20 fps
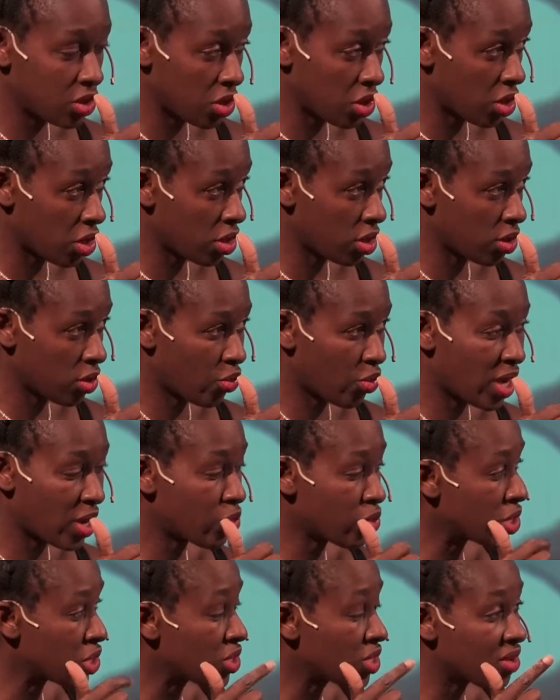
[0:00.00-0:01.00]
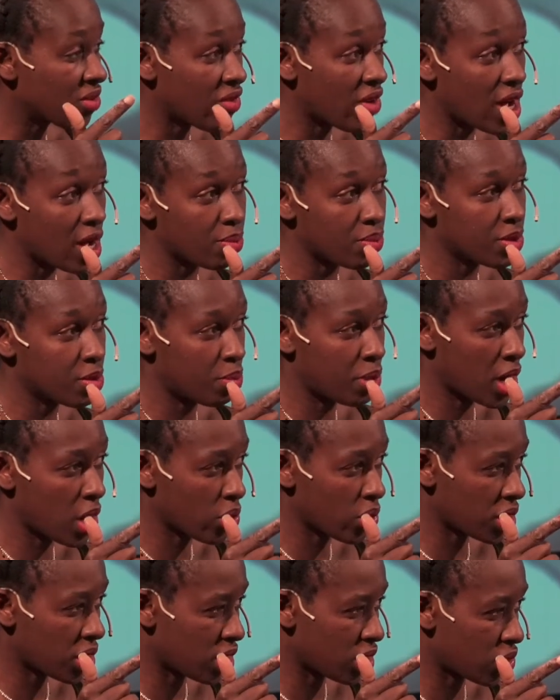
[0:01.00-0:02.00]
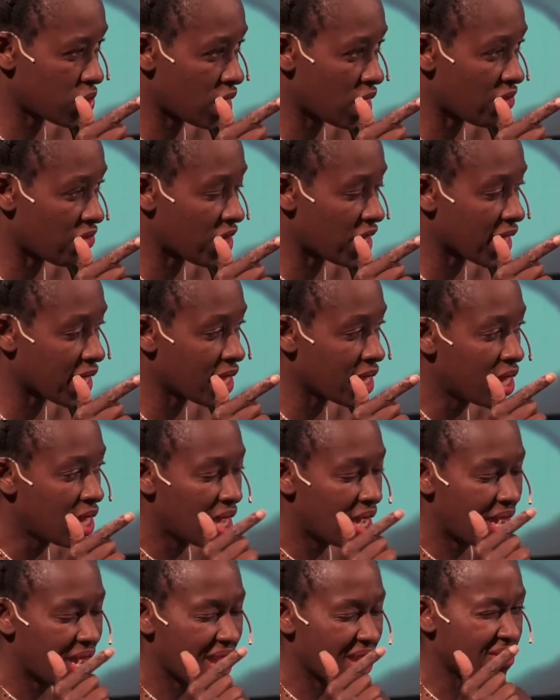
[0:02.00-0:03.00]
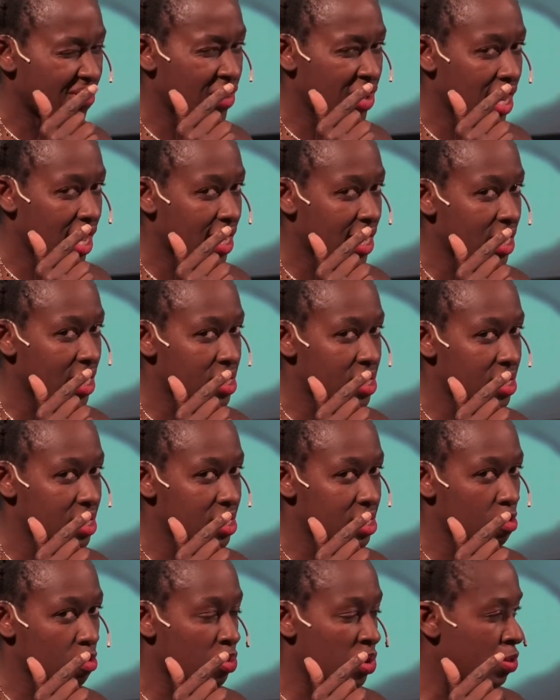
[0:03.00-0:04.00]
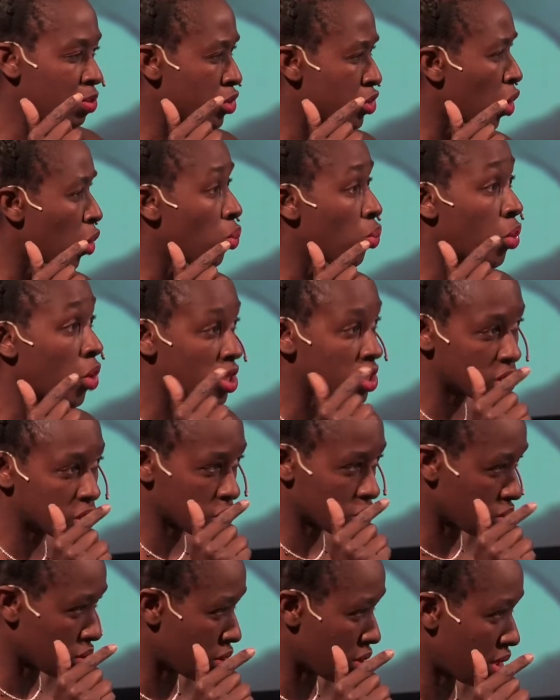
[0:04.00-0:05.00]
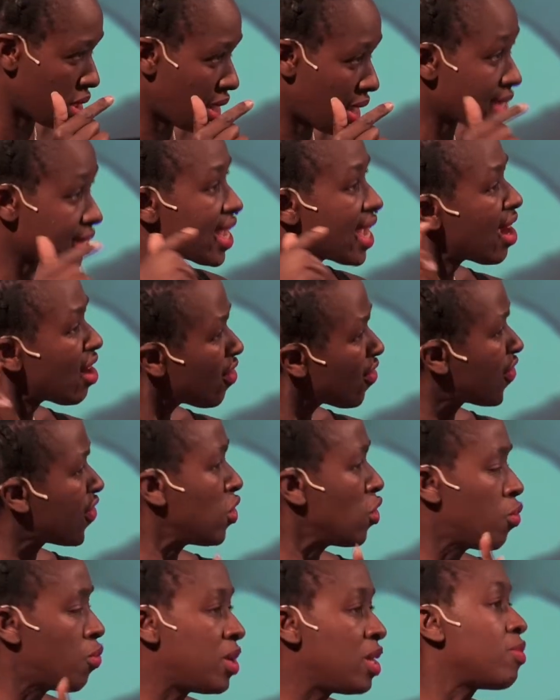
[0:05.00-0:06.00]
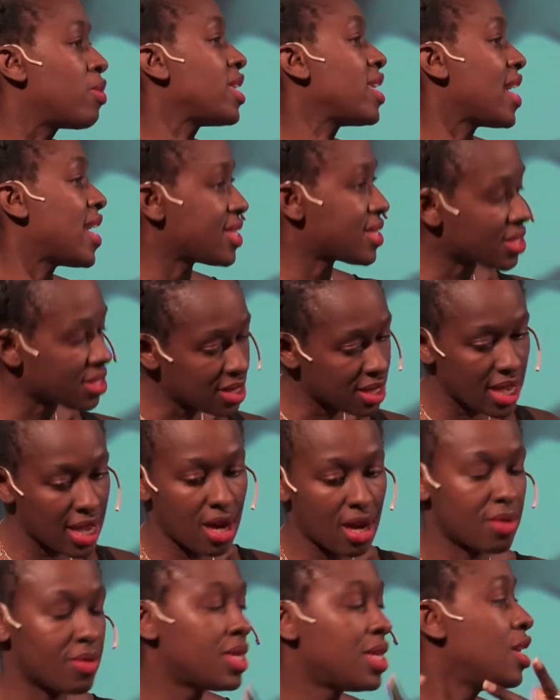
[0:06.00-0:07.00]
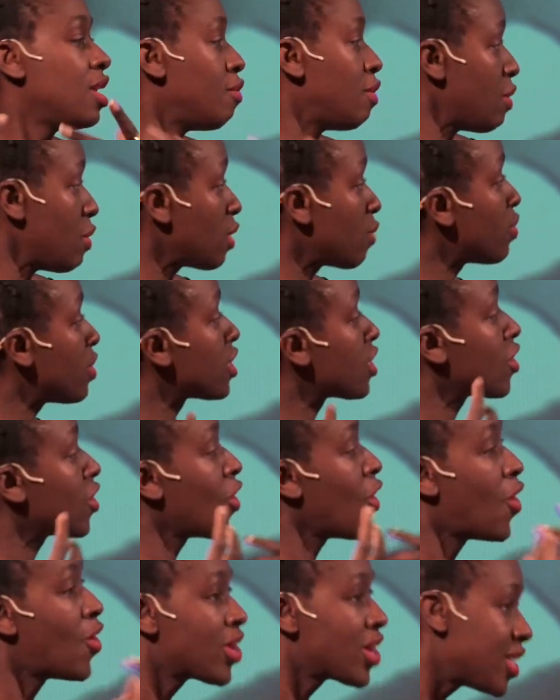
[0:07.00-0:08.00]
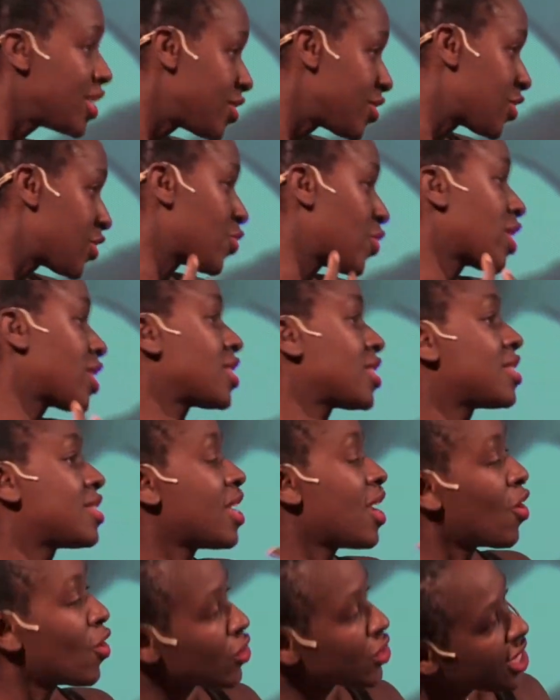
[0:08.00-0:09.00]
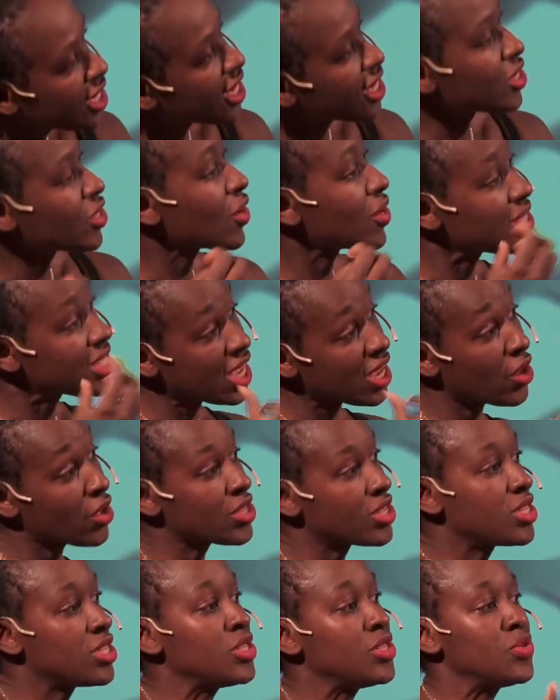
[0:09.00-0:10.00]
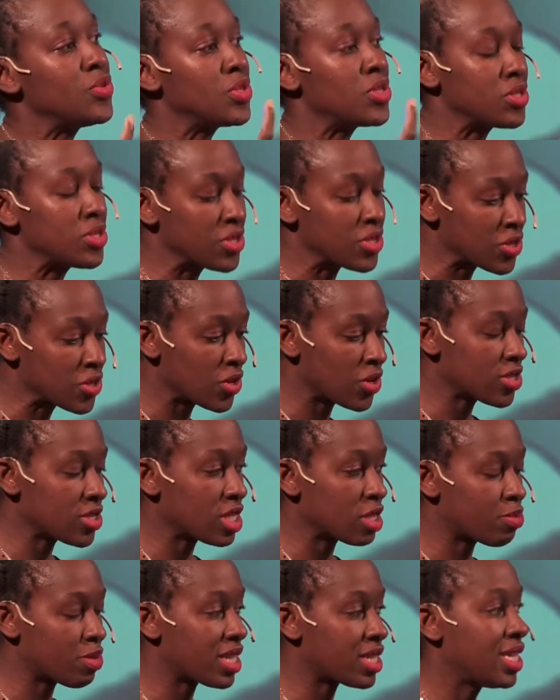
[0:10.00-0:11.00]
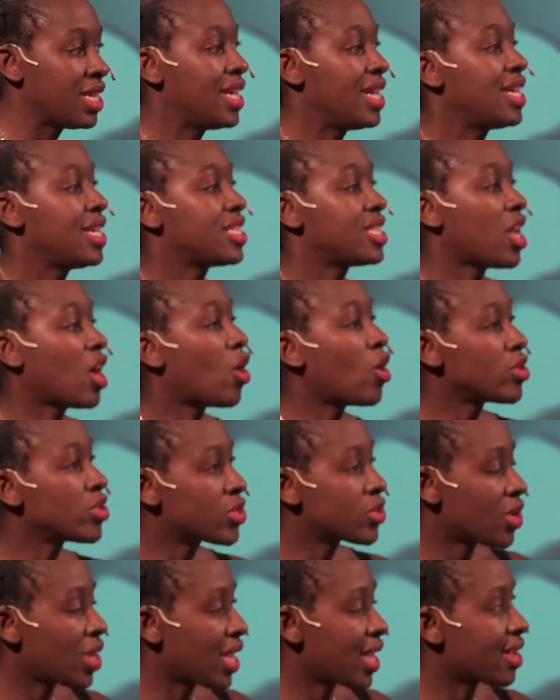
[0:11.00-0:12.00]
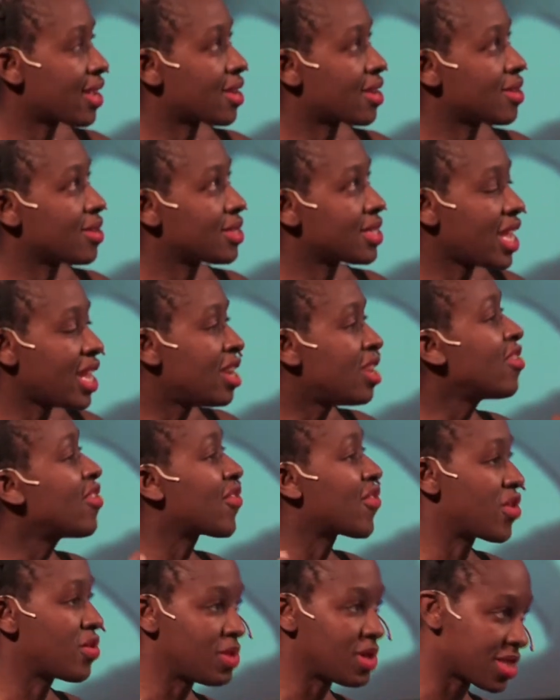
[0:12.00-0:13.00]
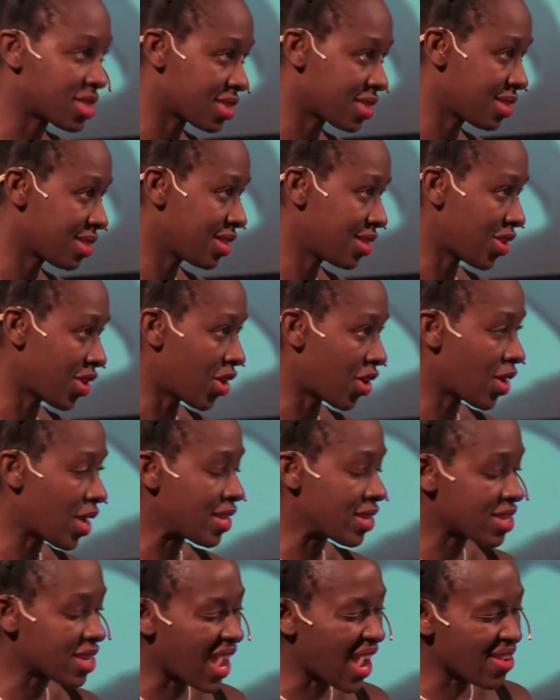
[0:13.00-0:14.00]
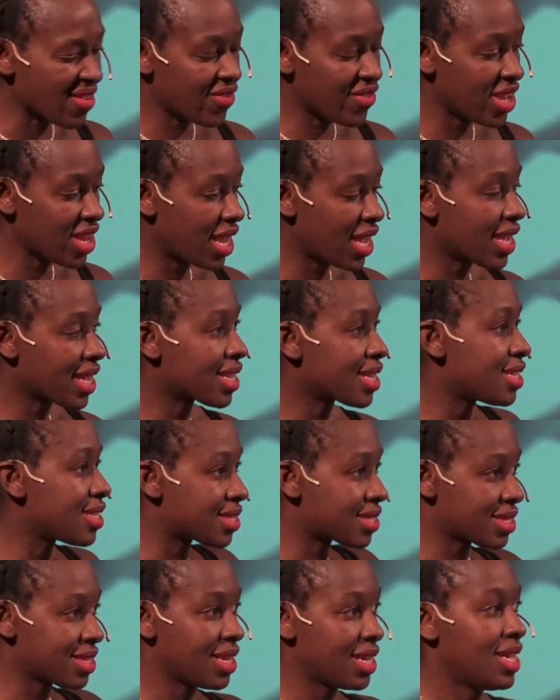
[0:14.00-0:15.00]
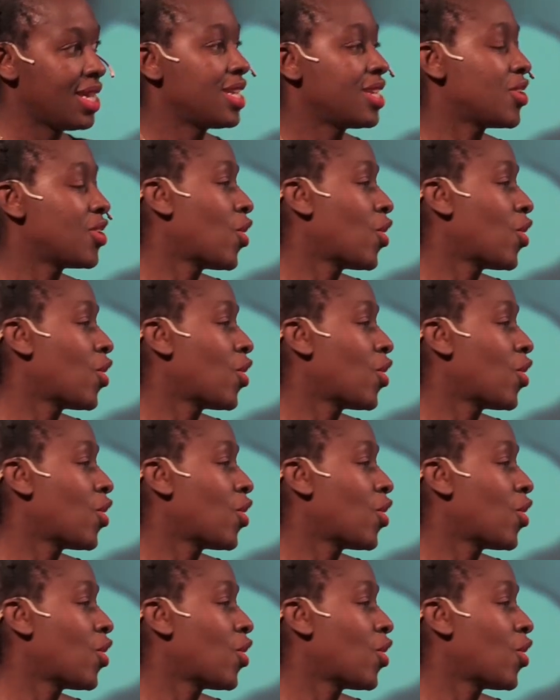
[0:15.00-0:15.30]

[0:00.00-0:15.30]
you earn? Why would you give up the power that you have? Like, I feel like it's people don't want to. there are a few people, yes, they are maybe a bit longer in the struggles, they're older, they're not in the new discourses, but they're also like, they live from it, you know. And I feel like it's, you